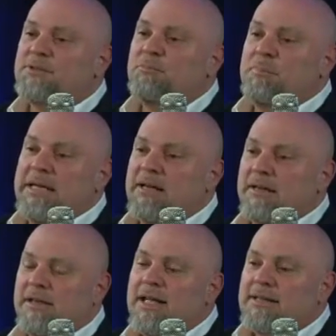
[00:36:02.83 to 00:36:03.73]

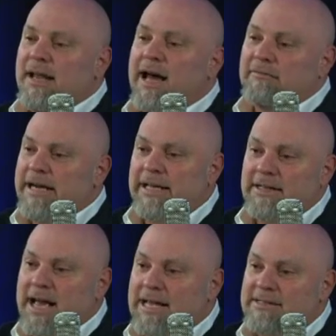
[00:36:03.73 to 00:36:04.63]
beagle not
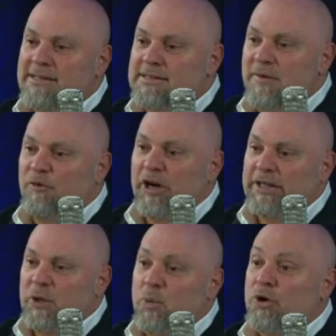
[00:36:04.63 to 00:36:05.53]
recognize the suffering
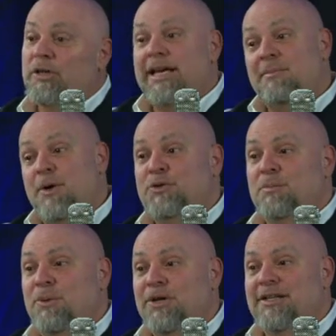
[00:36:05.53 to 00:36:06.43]
in the world and most
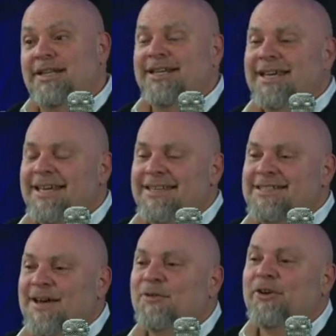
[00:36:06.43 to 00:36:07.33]
importantly, the
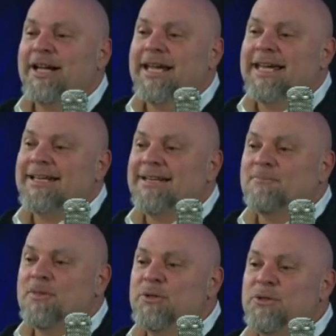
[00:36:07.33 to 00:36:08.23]
suffering in
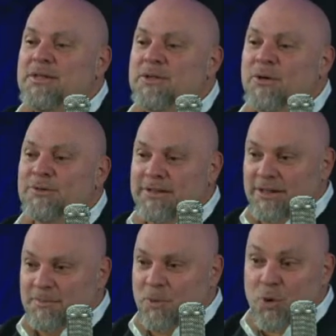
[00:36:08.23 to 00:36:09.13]
Lucy's own
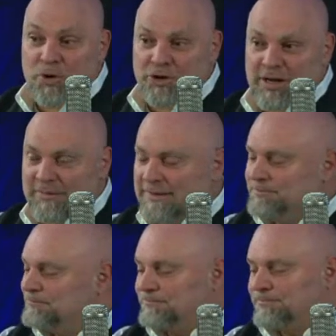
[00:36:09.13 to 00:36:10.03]
little corner of it?
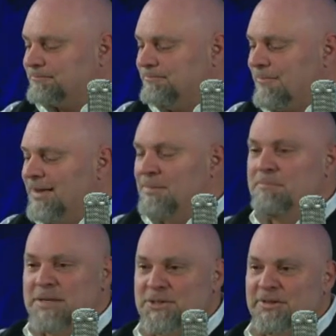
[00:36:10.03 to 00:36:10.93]
the
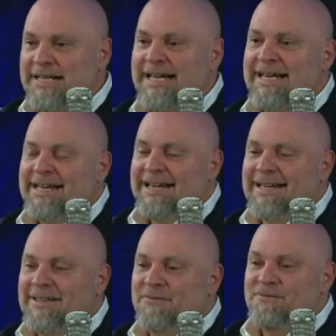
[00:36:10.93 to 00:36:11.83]
misery,
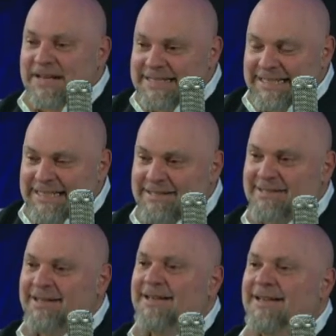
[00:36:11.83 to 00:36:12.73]
uh, the
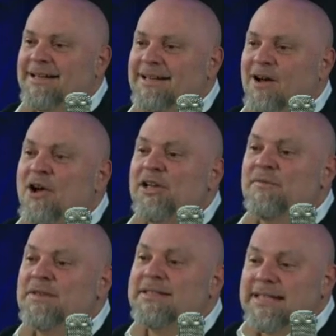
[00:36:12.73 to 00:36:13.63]
fussiness, uh, all
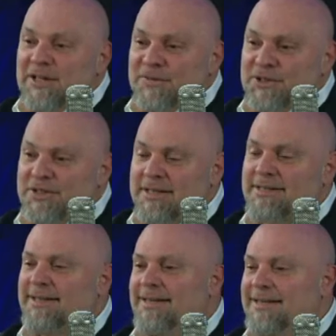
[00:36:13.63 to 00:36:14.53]
of the
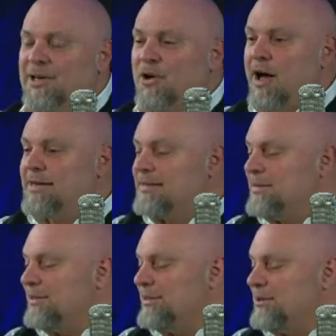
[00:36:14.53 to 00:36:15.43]
selfishness that causes
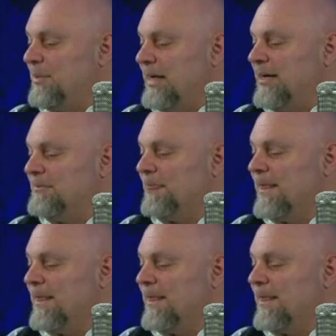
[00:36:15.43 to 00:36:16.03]
her despair.